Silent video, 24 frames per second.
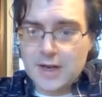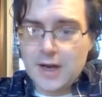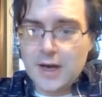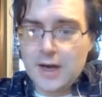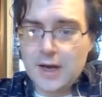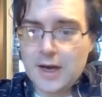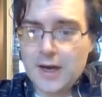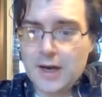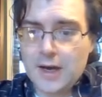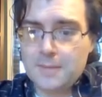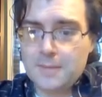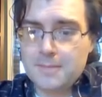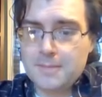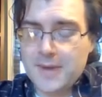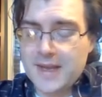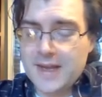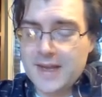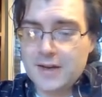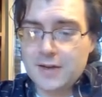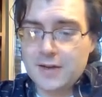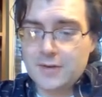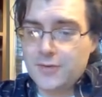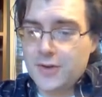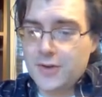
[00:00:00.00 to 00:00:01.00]
um,
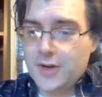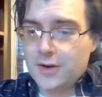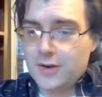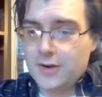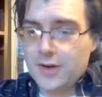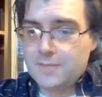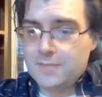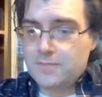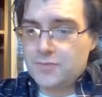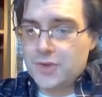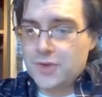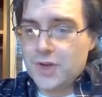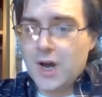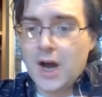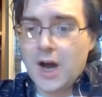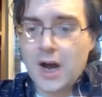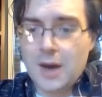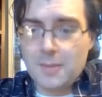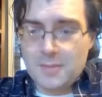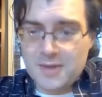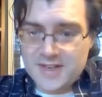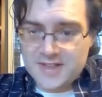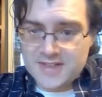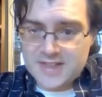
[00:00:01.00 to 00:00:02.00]
in a very
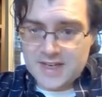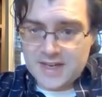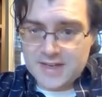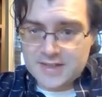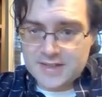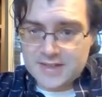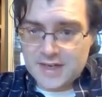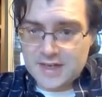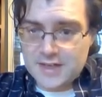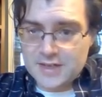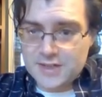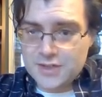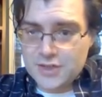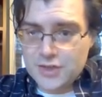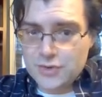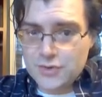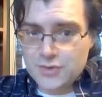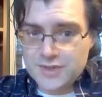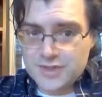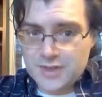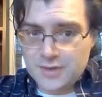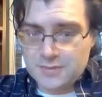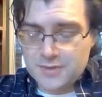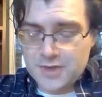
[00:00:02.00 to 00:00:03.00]
common sense that it's
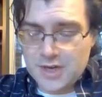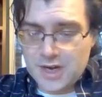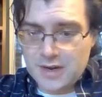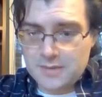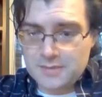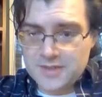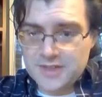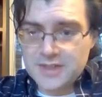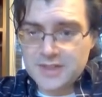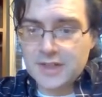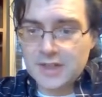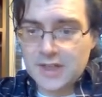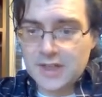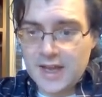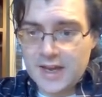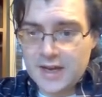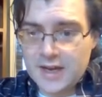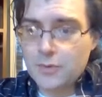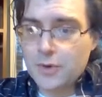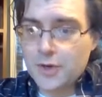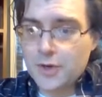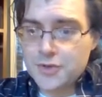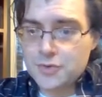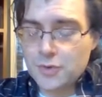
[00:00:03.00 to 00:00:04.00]
used sometimes in the
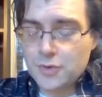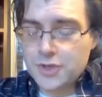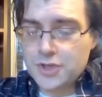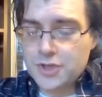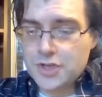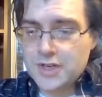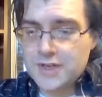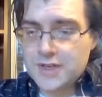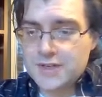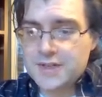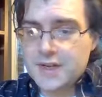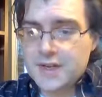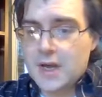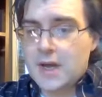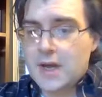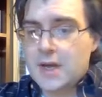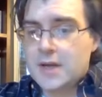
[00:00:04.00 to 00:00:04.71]
language, which is